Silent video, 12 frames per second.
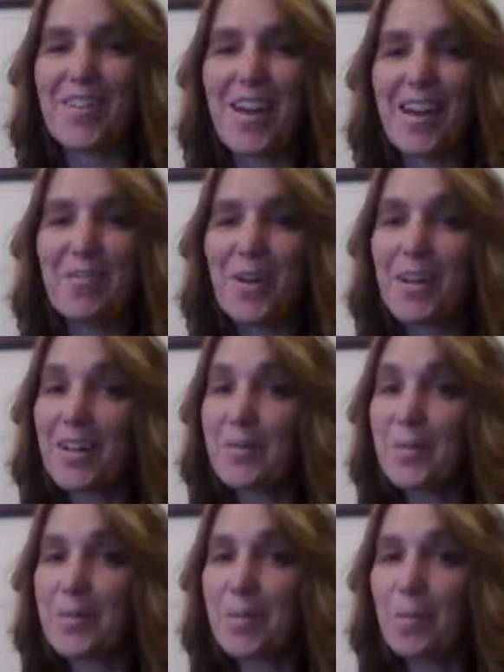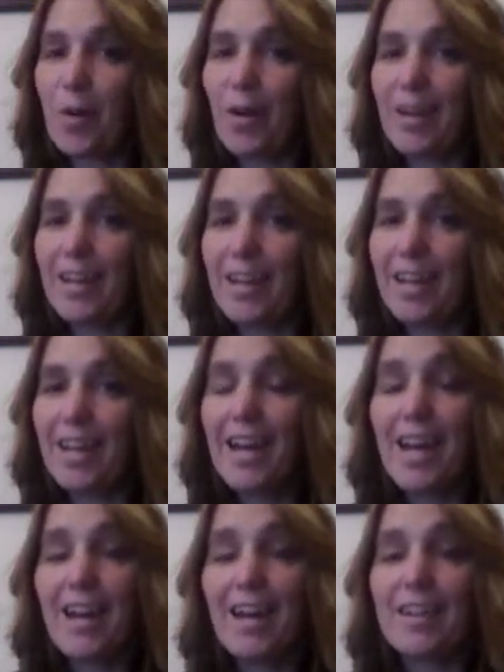All right, welcome to the party.
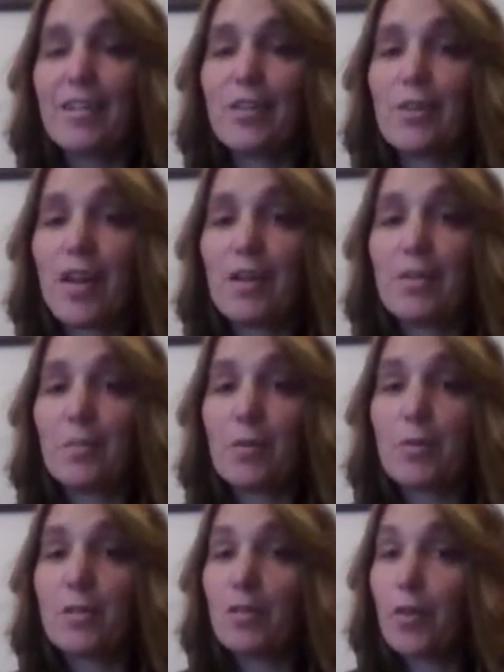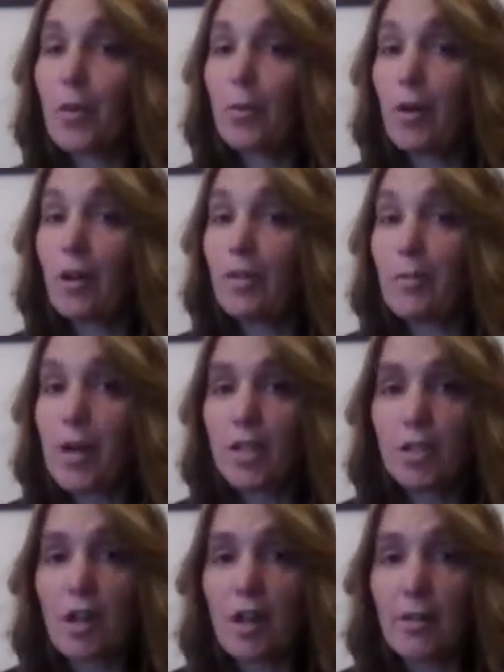So now the most difficult part of my
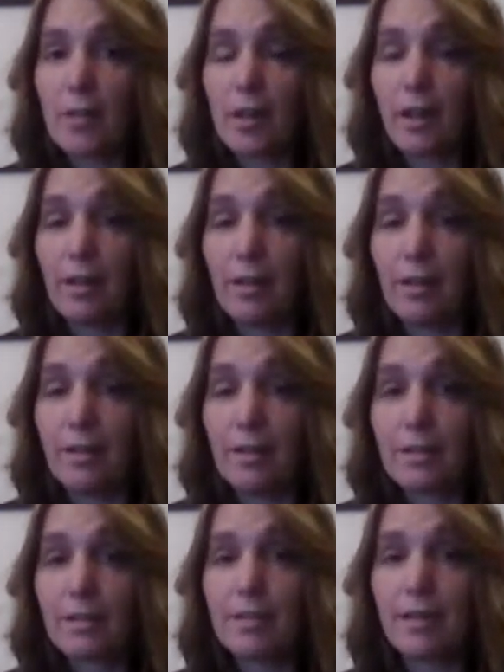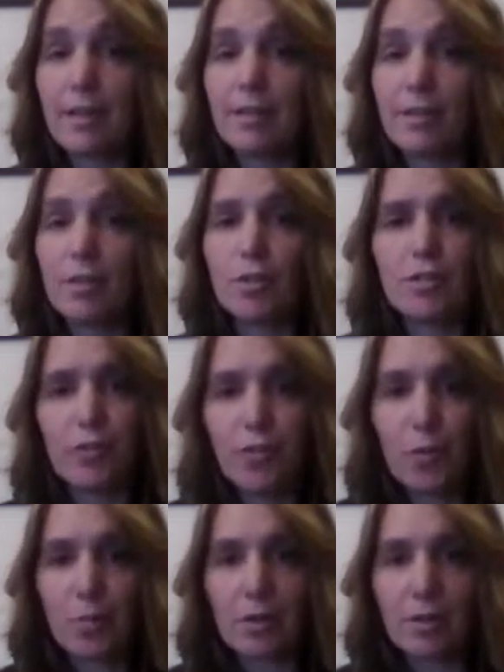job is selecting just a
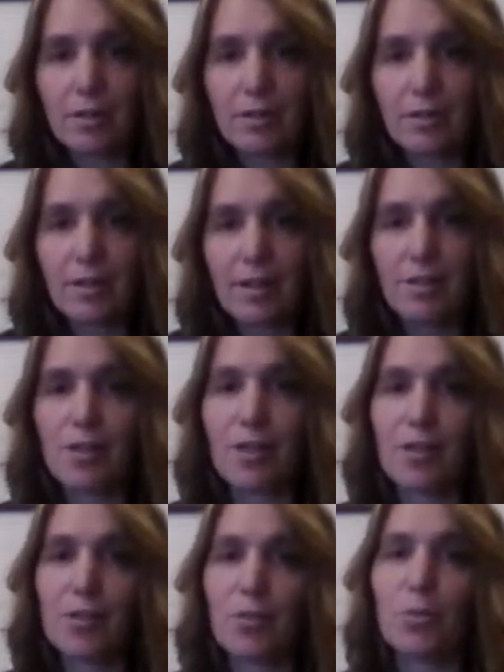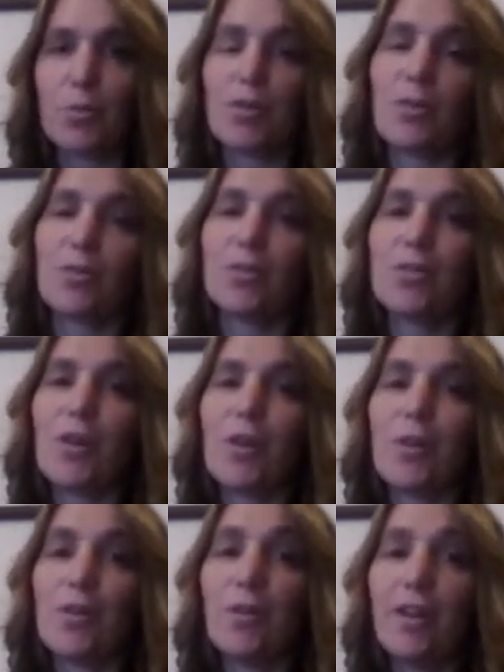few books and sharing those with you.
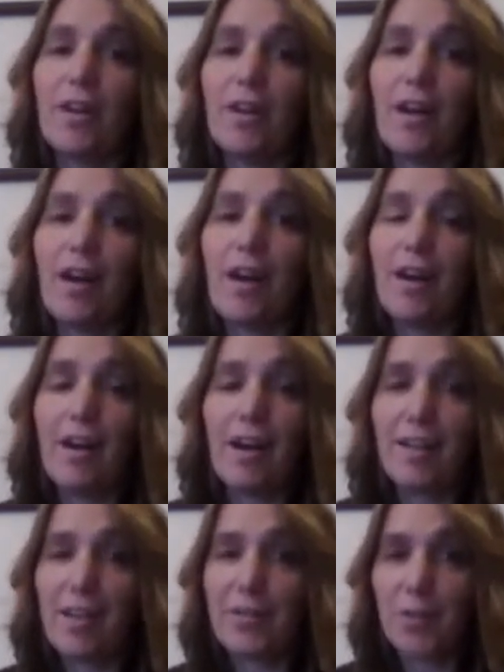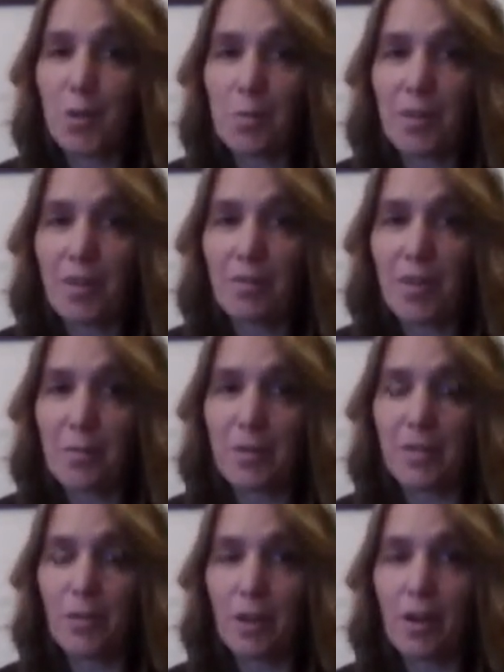So I love so many of them,
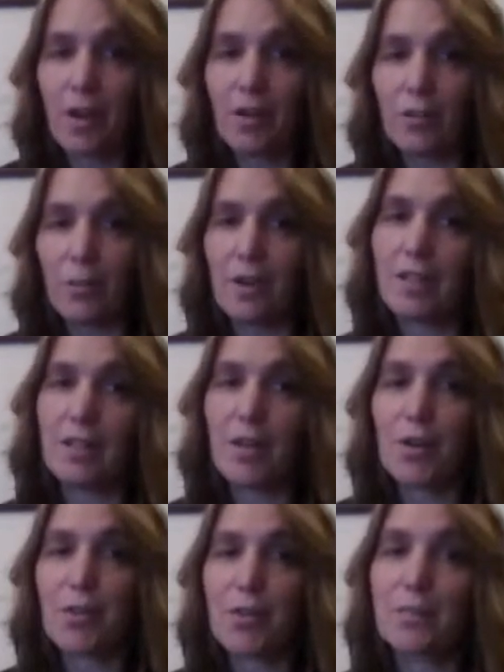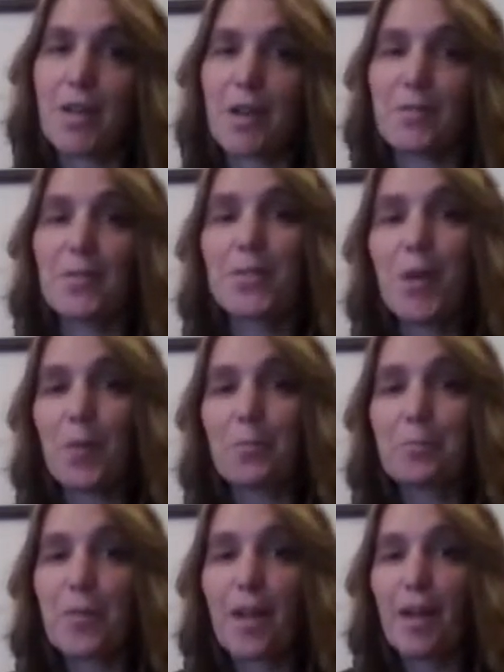it's really hard for me to narrow them down. So
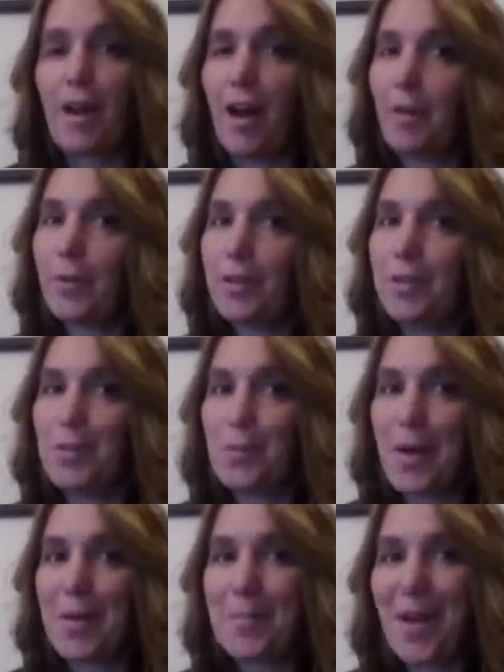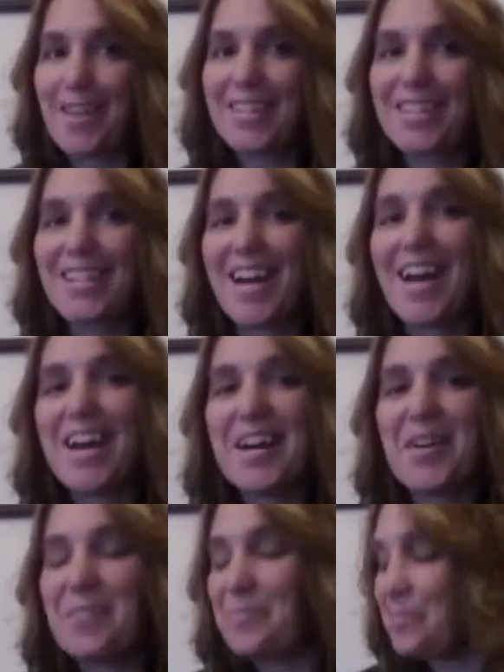I'm going to do my best.
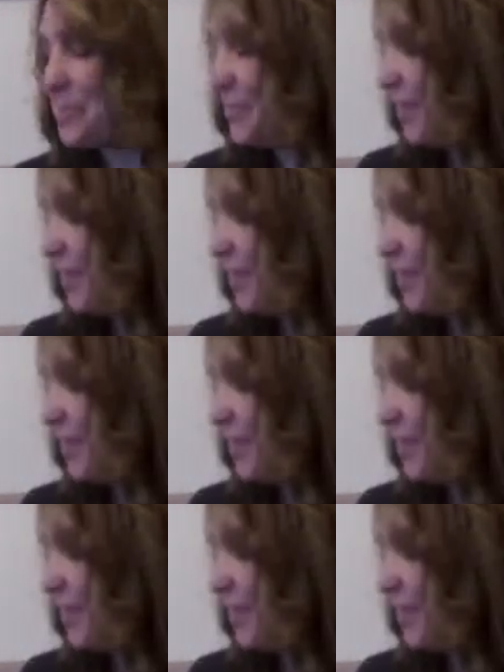So